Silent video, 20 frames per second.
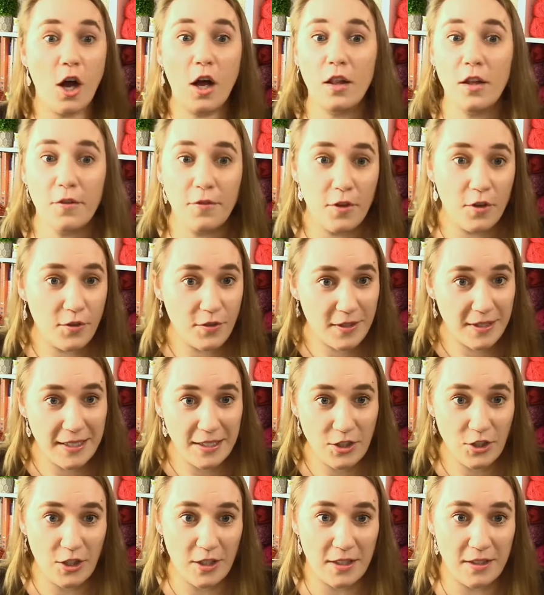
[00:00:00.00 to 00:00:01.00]
all of those
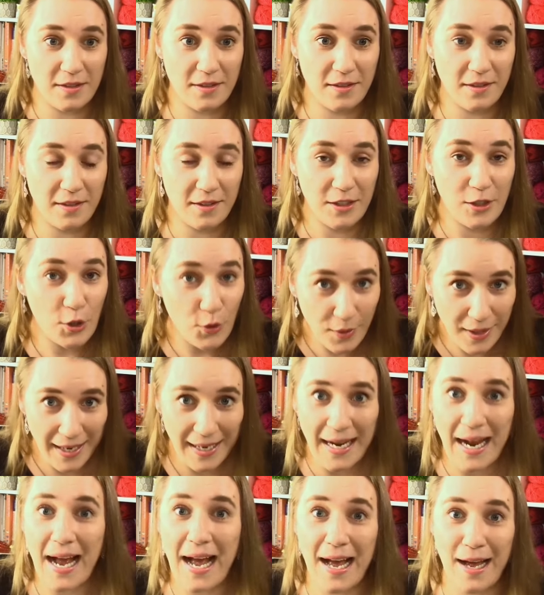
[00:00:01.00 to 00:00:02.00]
stitches you
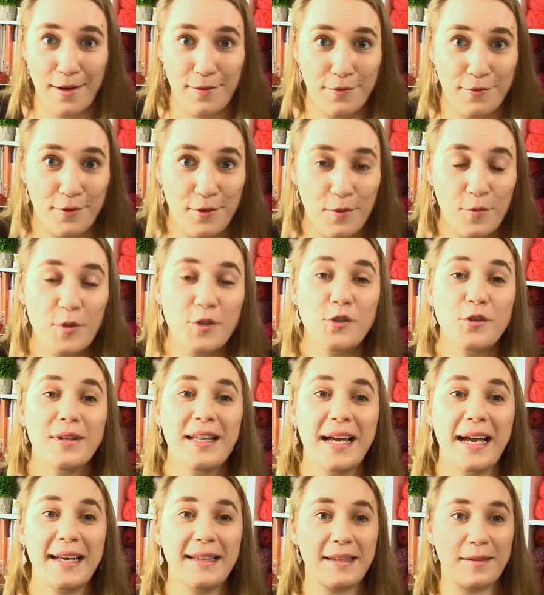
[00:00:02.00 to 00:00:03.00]
can have. Would you
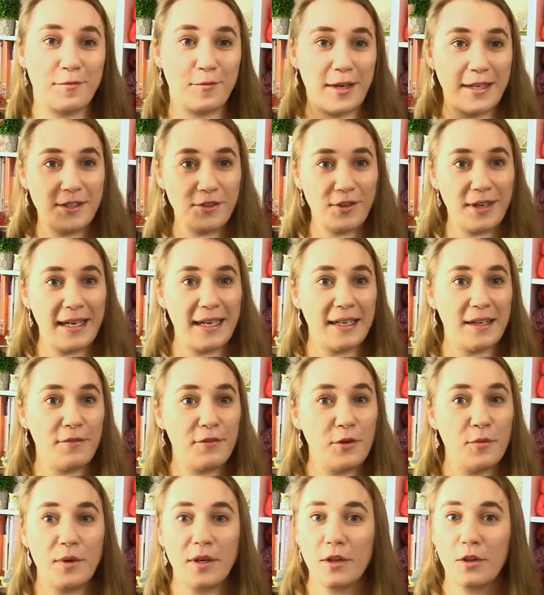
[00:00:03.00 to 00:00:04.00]
like them? Raise your hand if
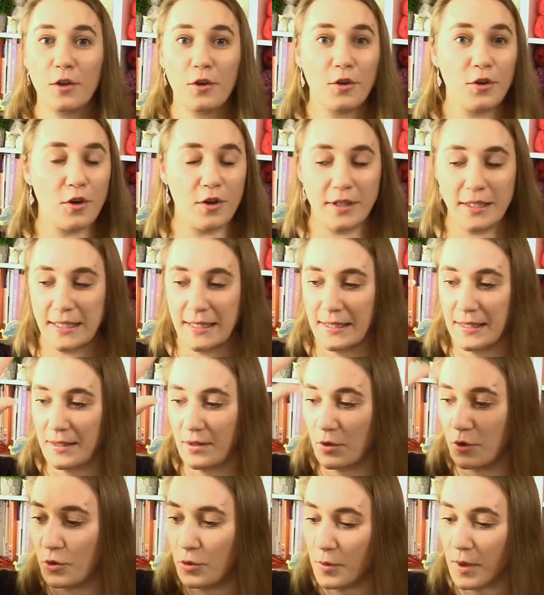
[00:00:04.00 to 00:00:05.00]
you want to learn all this.
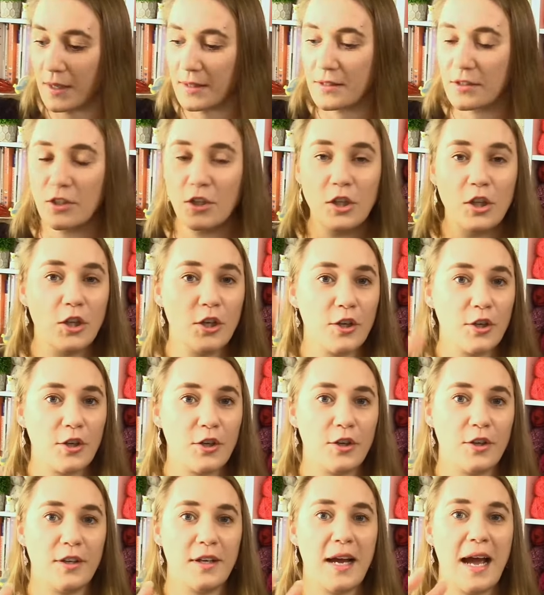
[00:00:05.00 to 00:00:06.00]
Who wants to
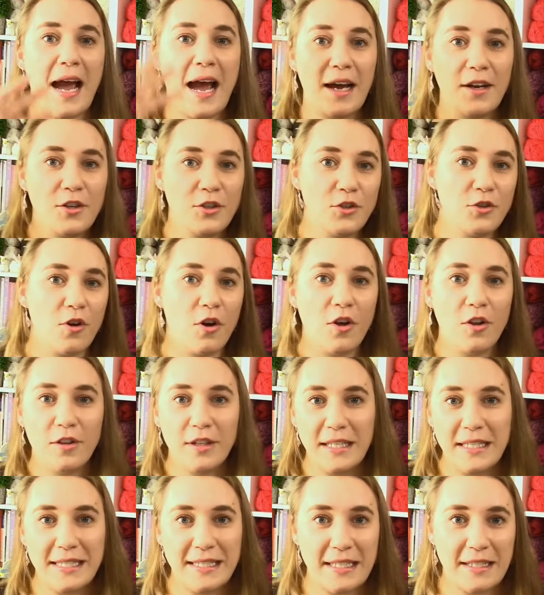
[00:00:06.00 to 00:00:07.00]
learn how to do all
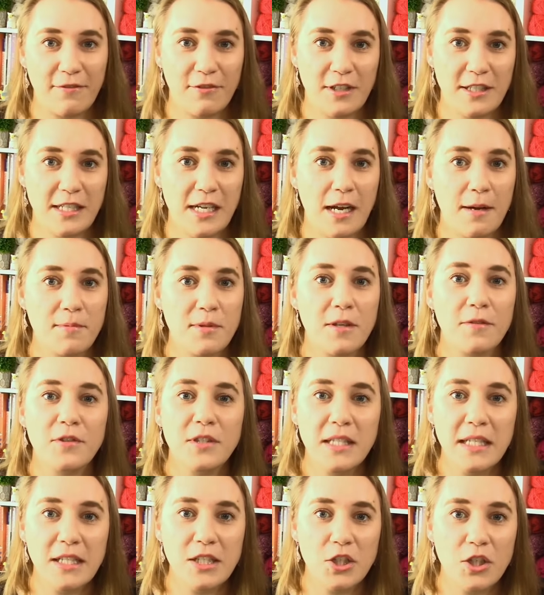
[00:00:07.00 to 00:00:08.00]
these different types of
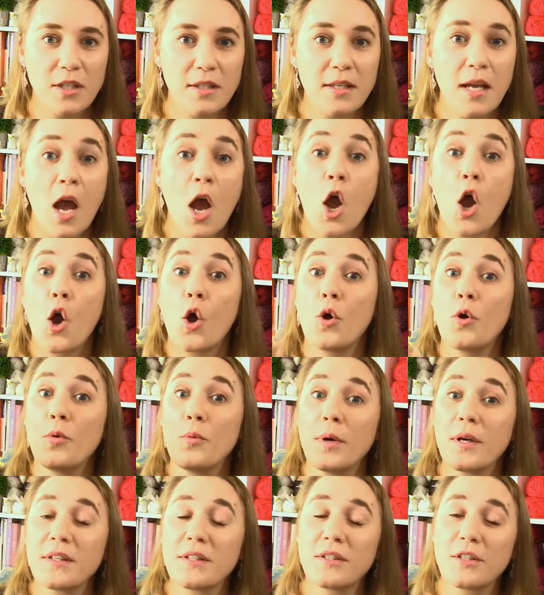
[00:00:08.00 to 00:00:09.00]
stitches? Who
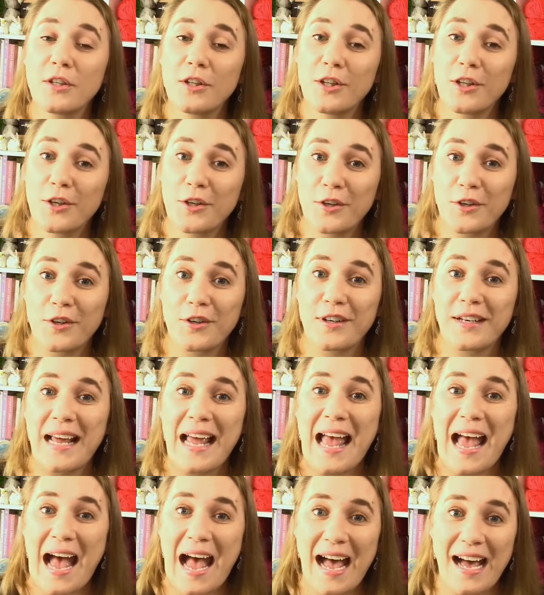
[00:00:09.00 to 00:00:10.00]
wants to learn
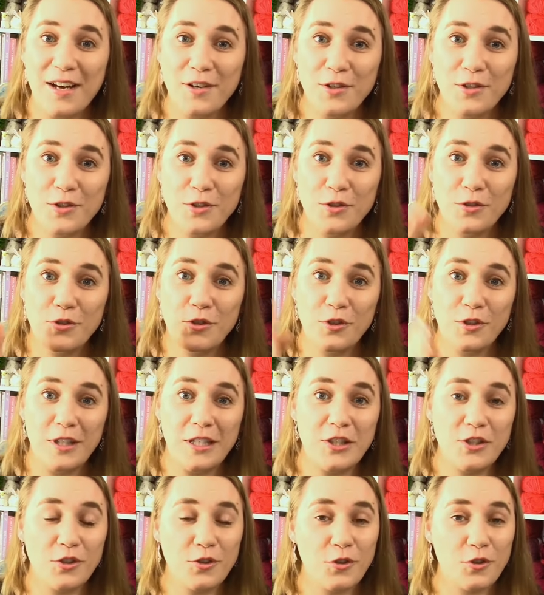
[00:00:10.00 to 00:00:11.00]
how to do
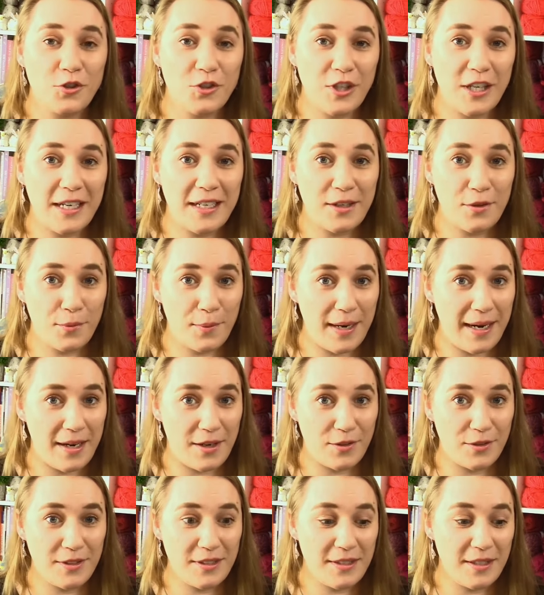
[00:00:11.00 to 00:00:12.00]
Tunisian crochet in a
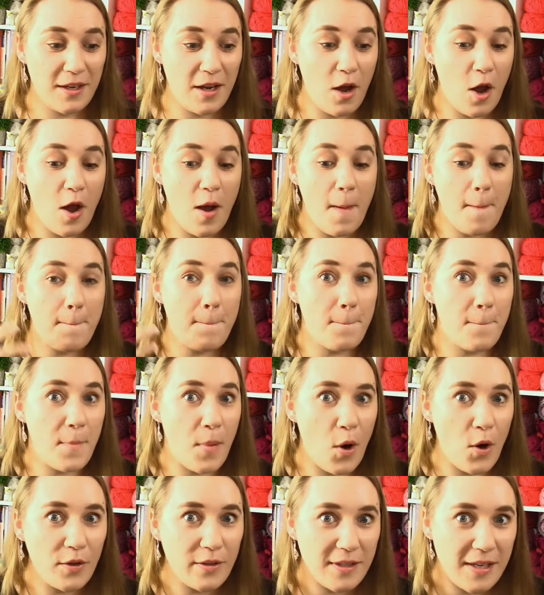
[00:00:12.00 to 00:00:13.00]
round,
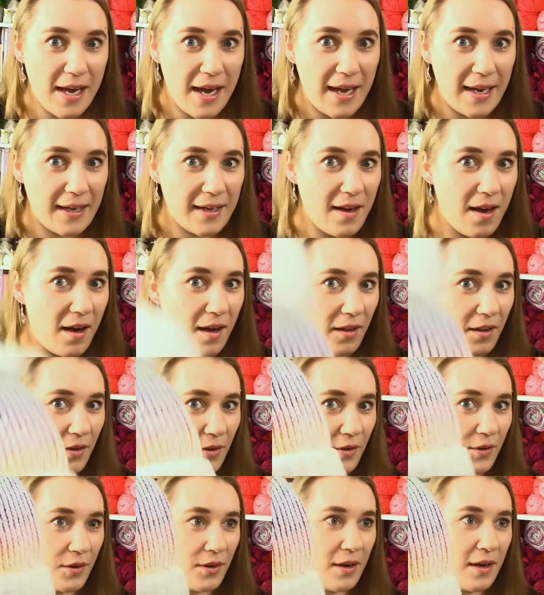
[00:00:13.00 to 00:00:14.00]

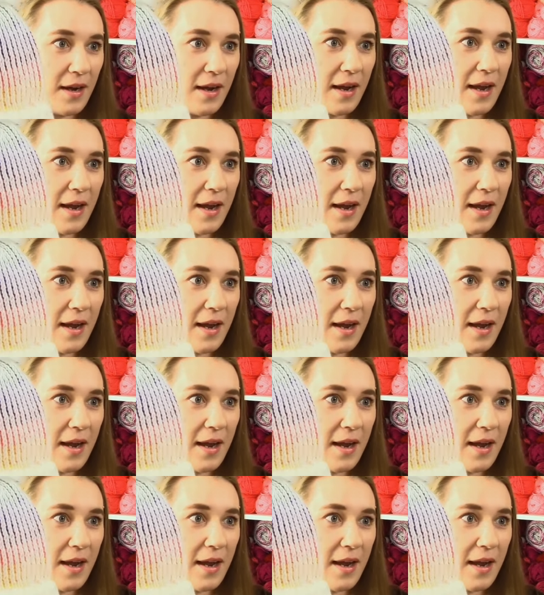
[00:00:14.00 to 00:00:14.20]
multicolor,